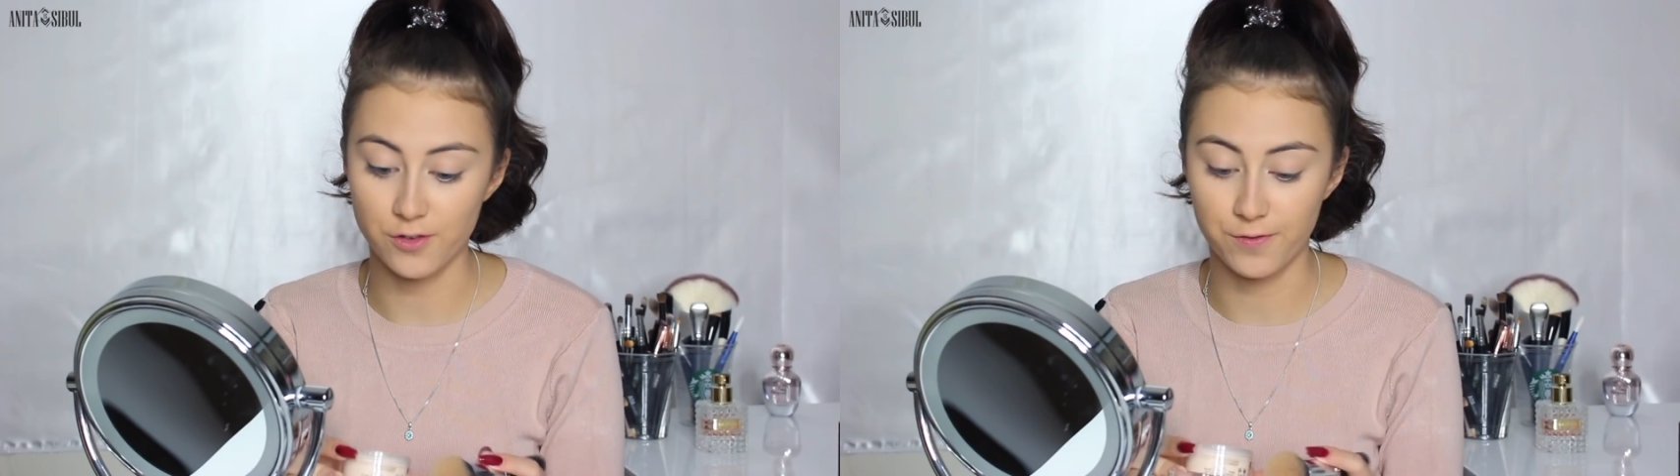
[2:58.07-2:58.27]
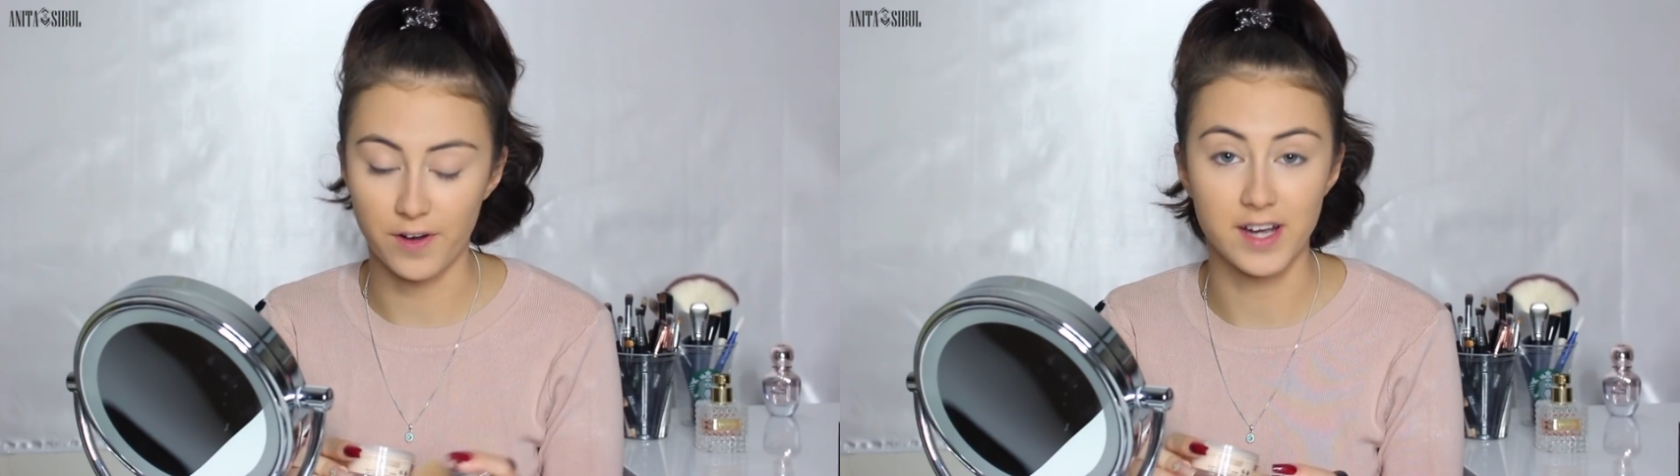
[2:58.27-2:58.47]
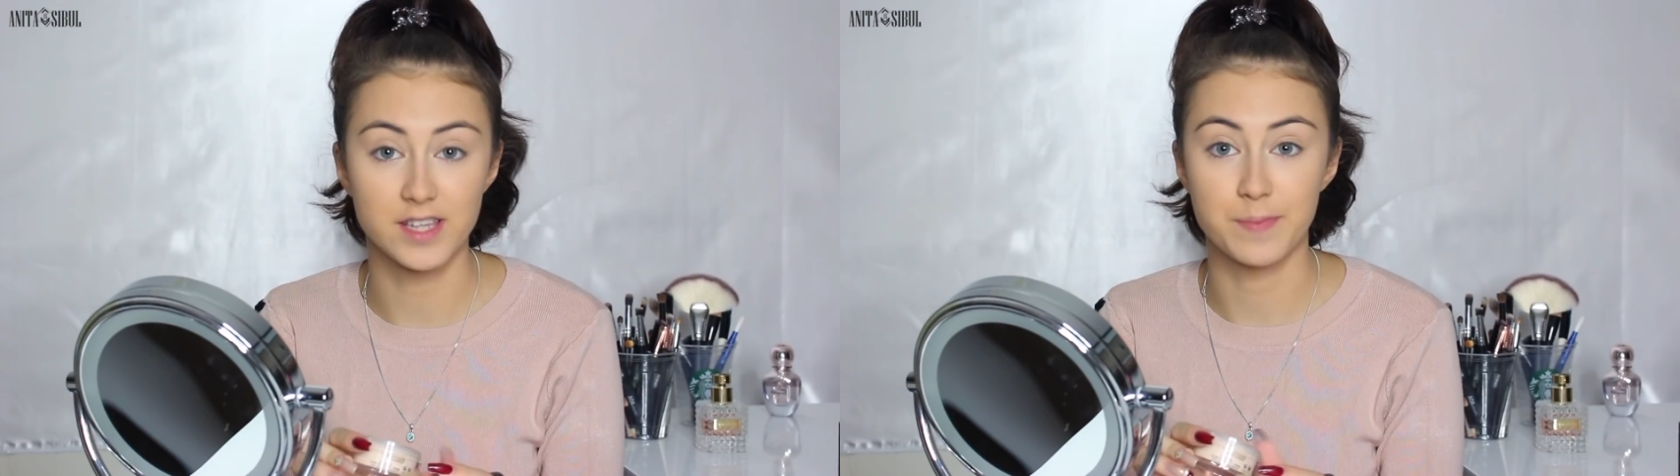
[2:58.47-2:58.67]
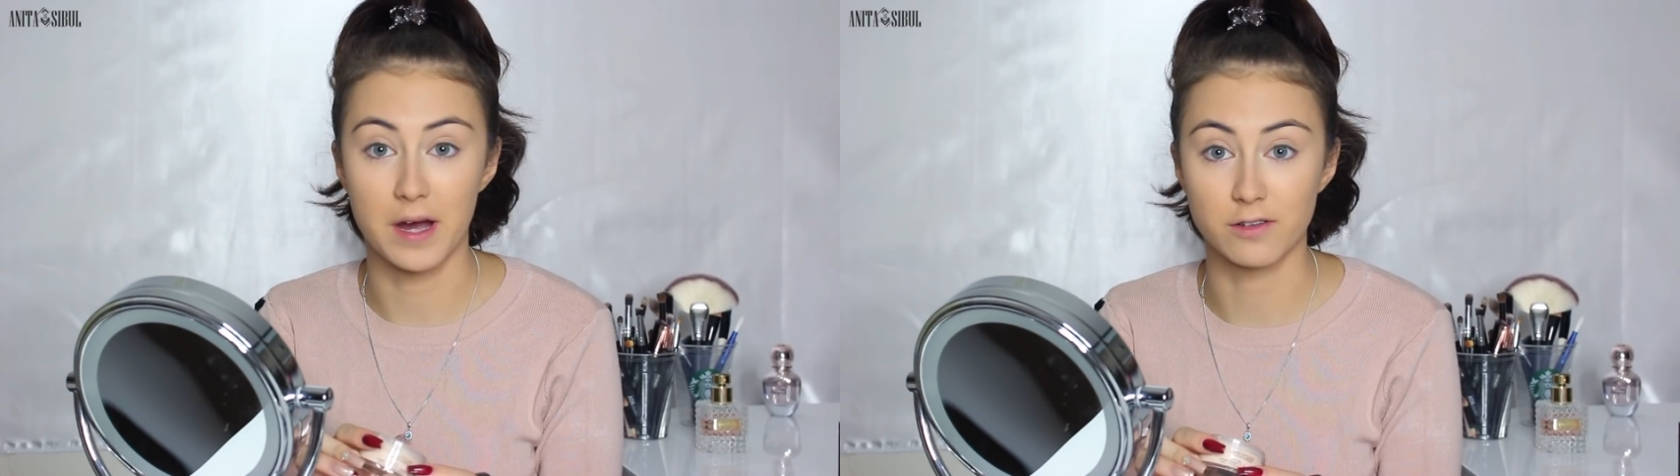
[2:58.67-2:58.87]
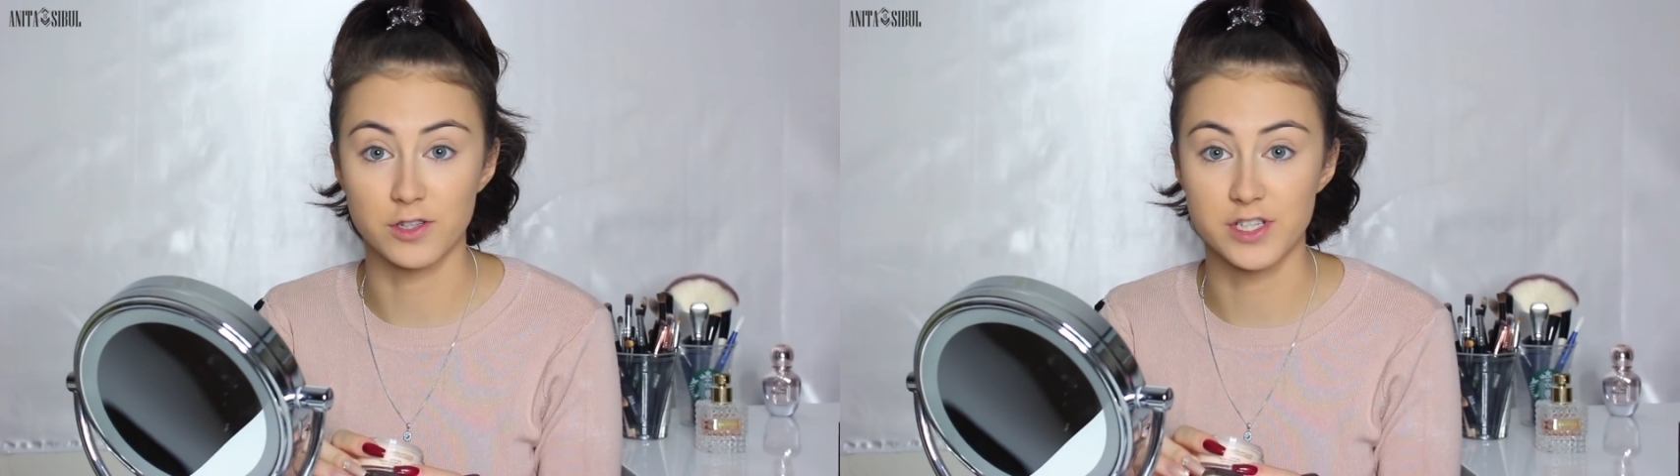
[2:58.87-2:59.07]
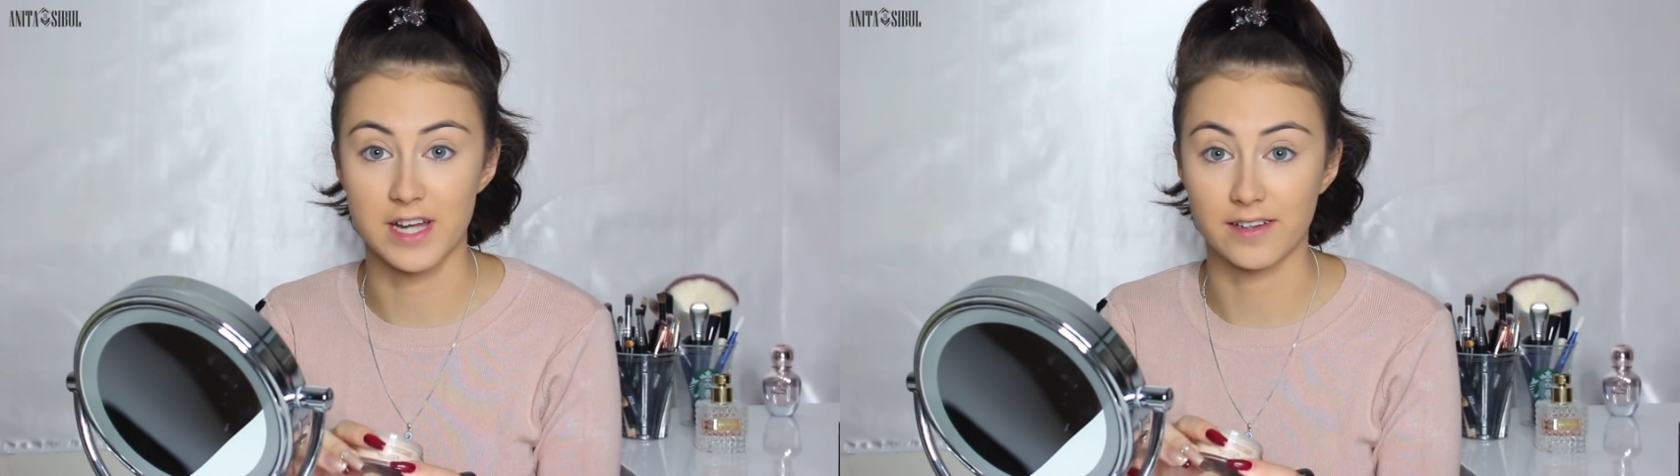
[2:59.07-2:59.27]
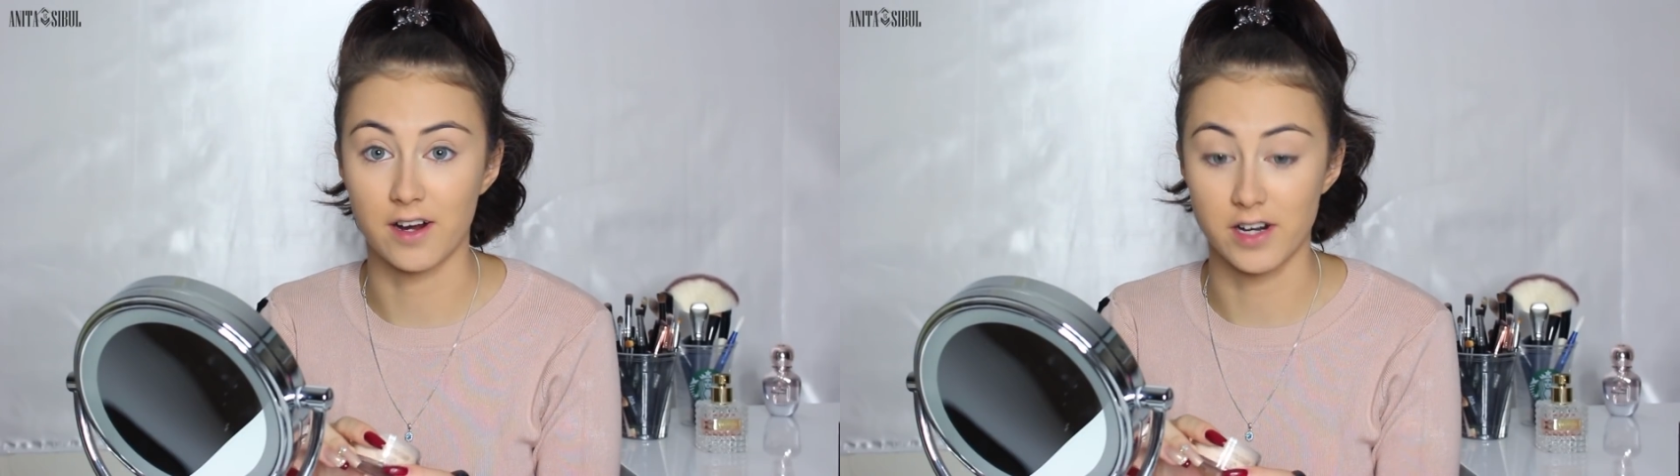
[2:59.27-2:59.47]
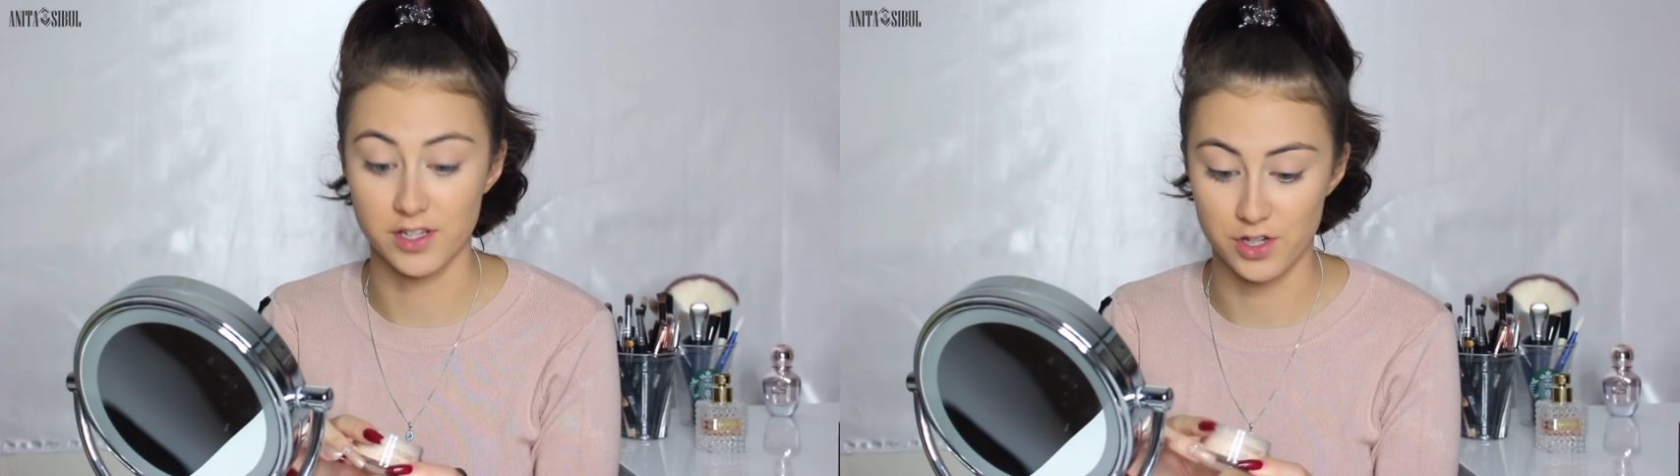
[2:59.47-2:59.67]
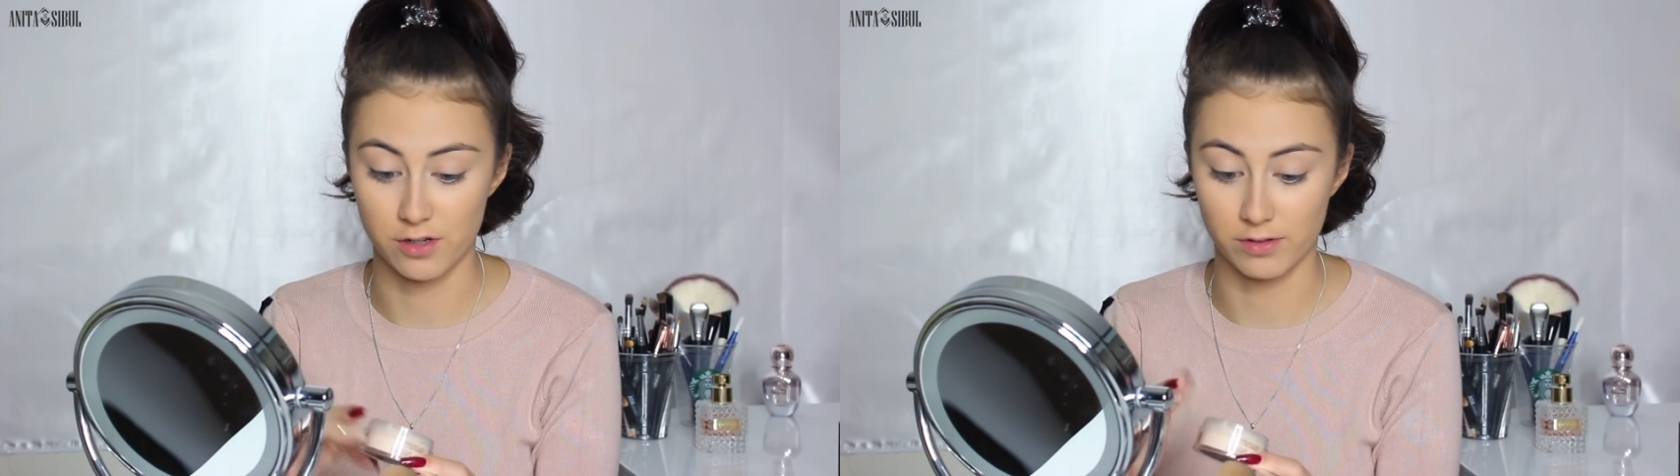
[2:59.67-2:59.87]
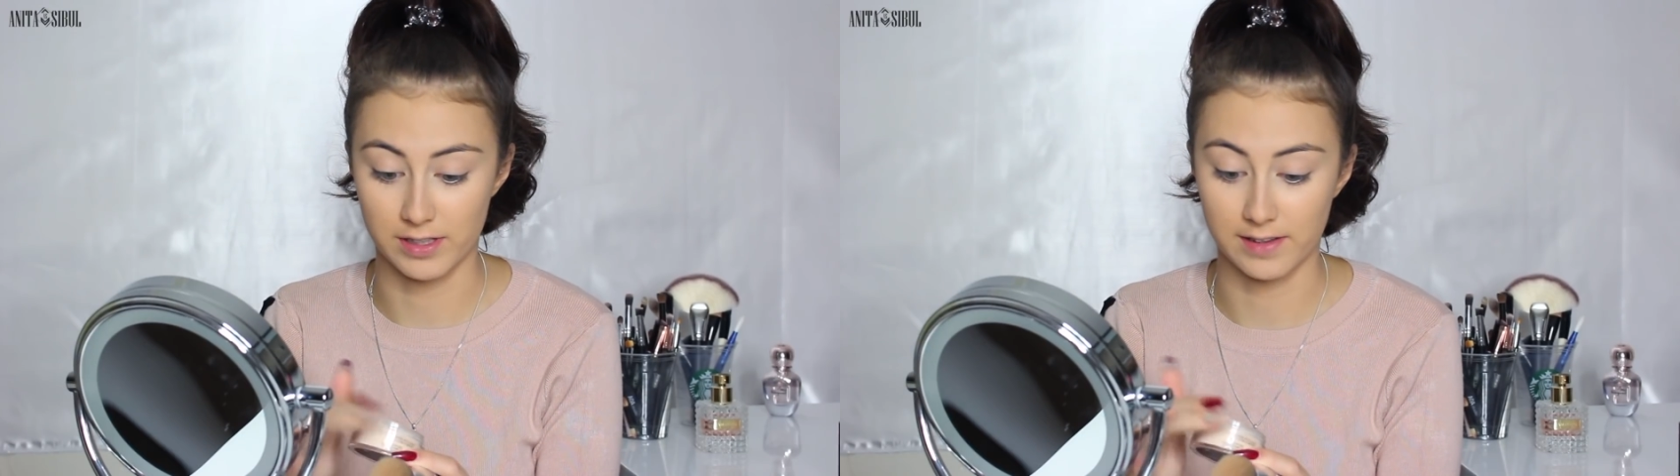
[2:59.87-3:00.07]
to find powders that are
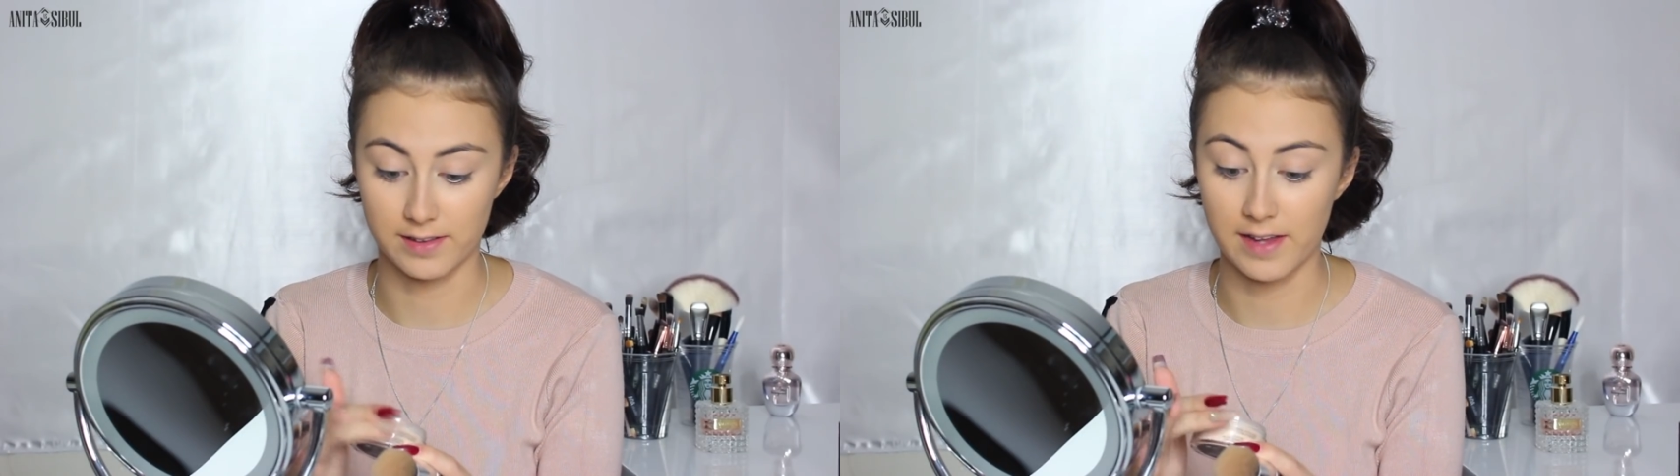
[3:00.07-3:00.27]
toned,